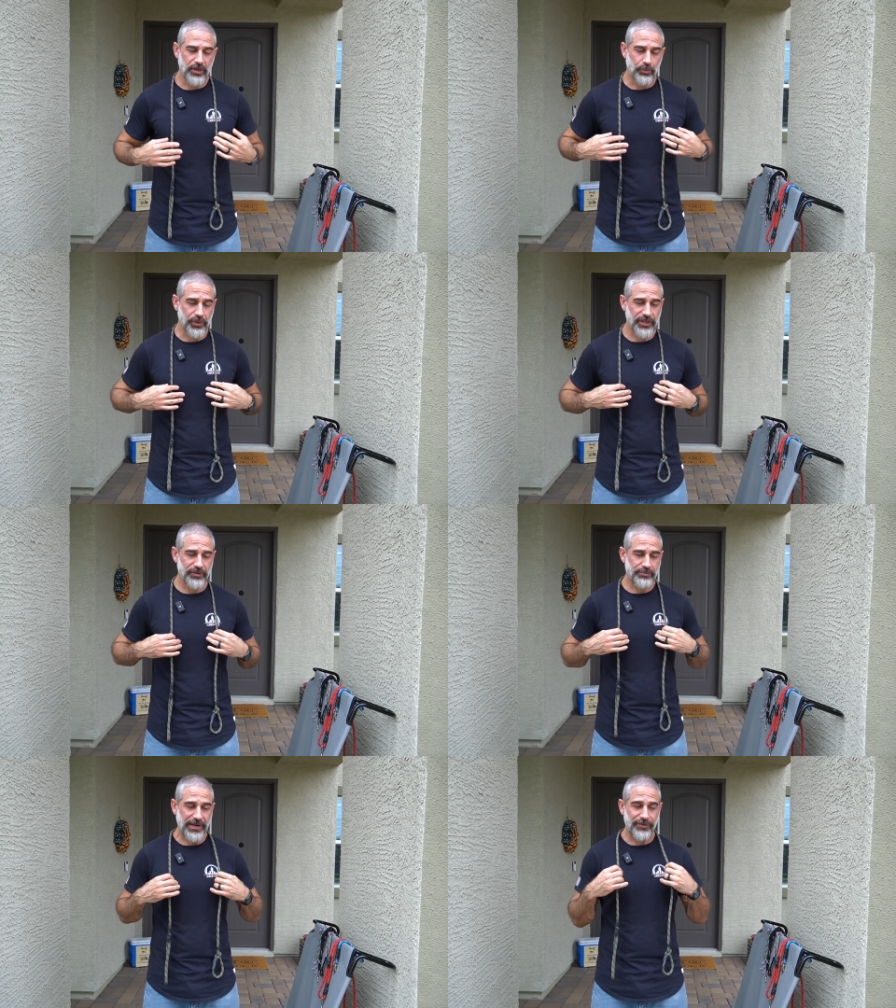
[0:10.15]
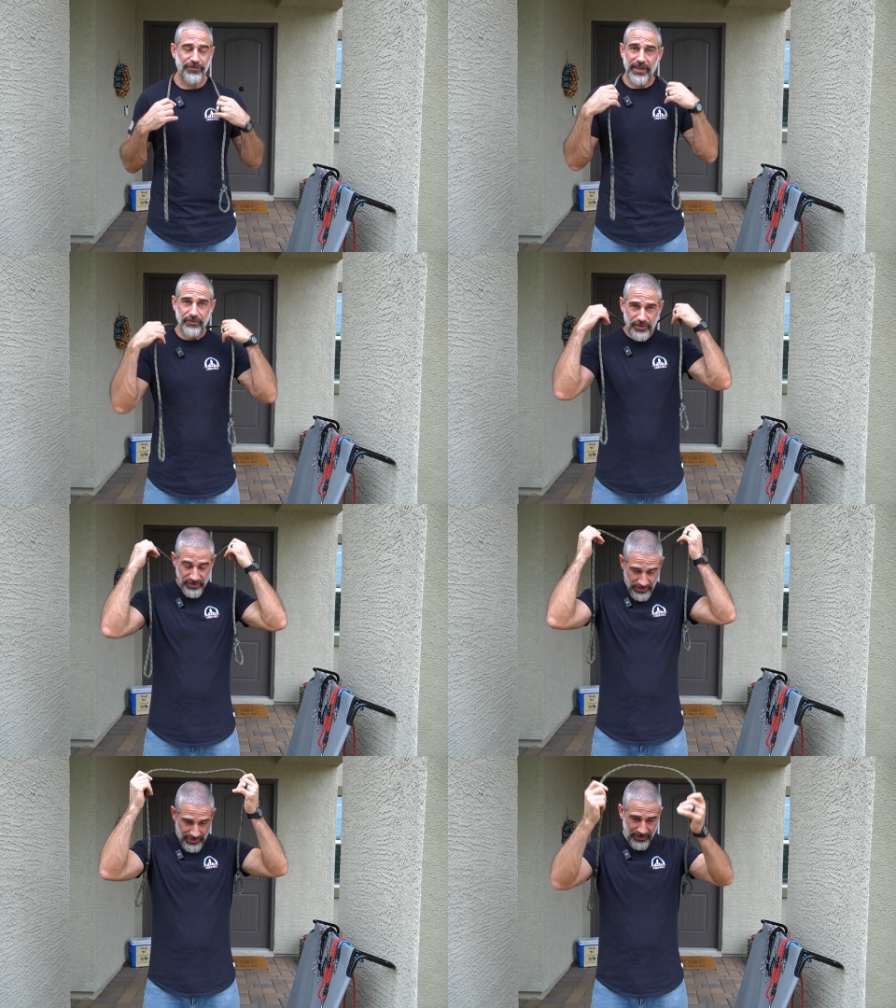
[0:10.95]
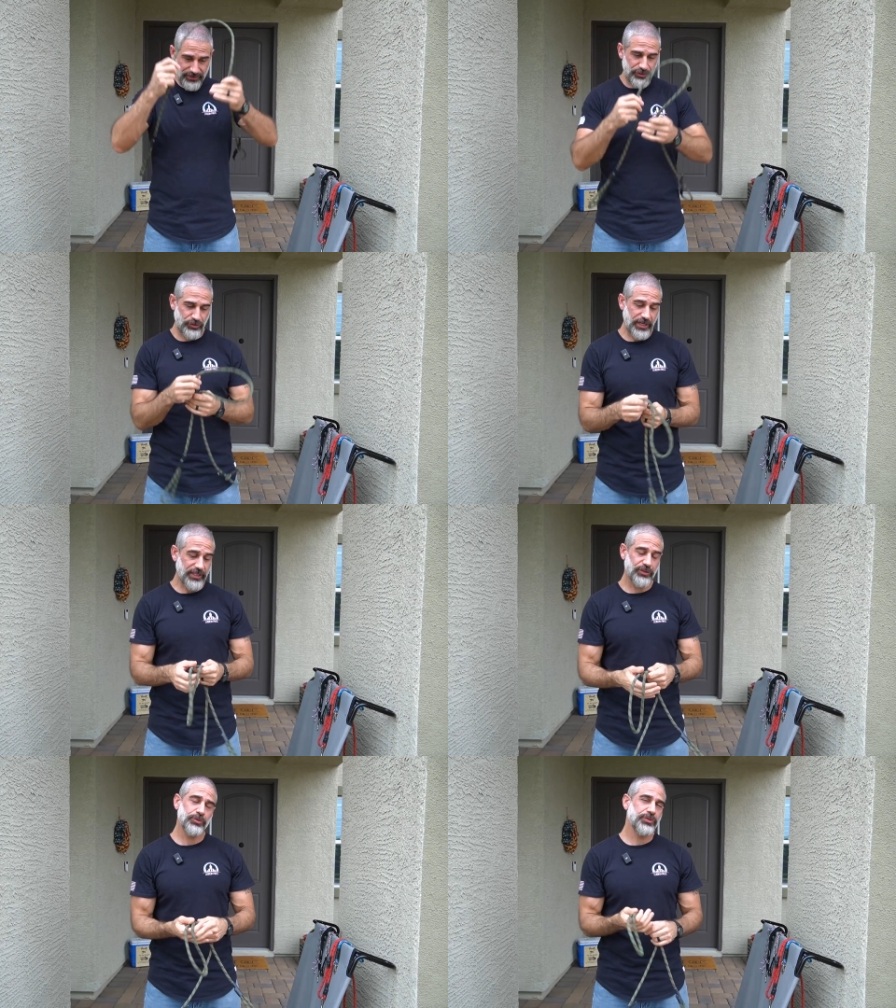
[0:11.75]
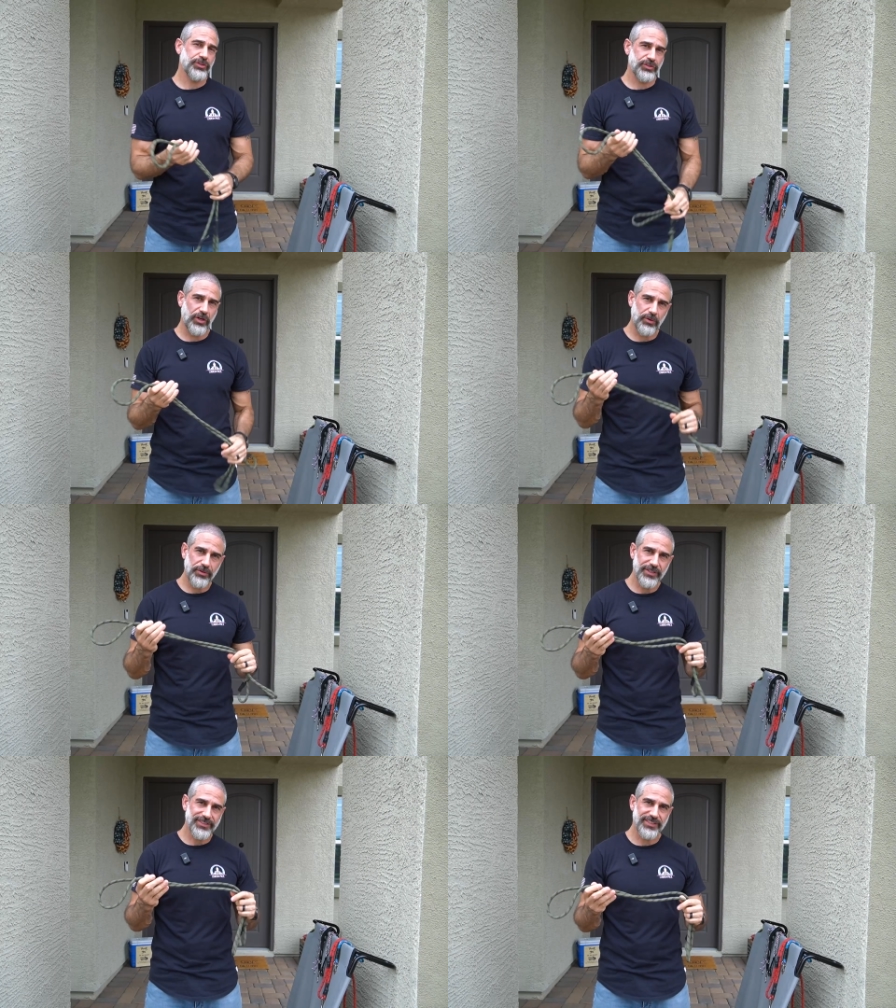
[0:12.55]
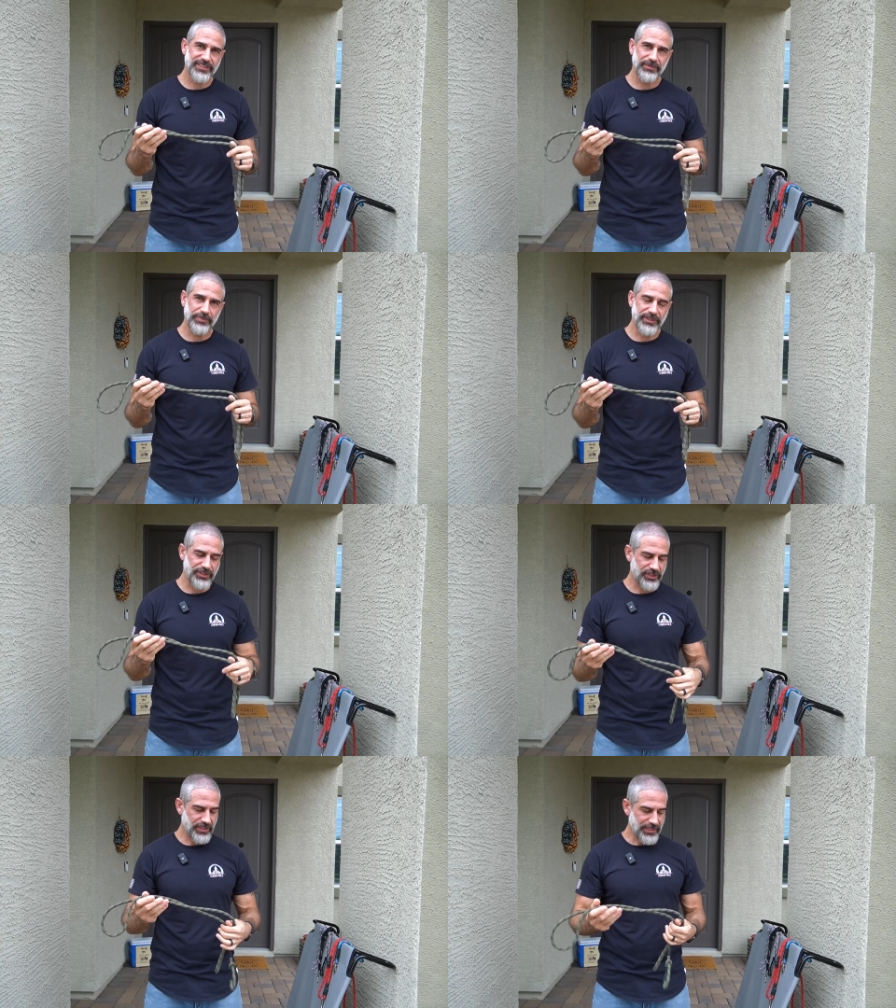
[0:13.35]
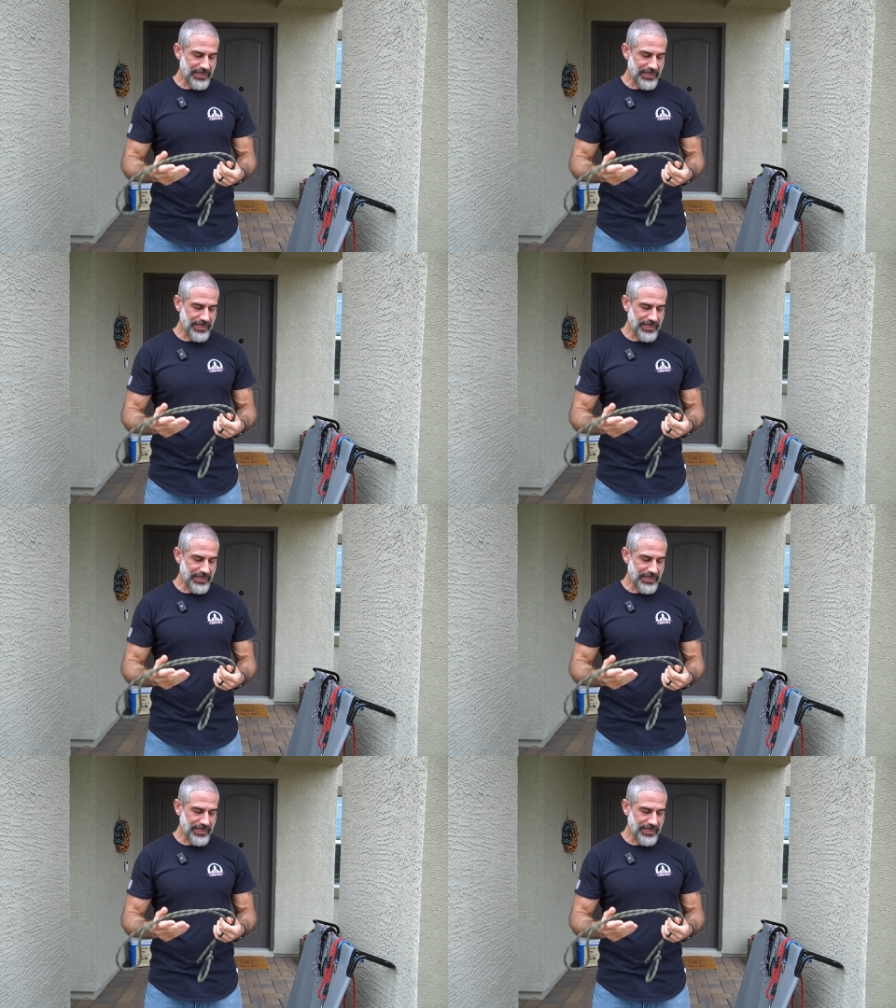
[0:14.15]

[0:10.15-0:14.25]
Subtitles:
One of my favorite training tools to start with is a slip leash.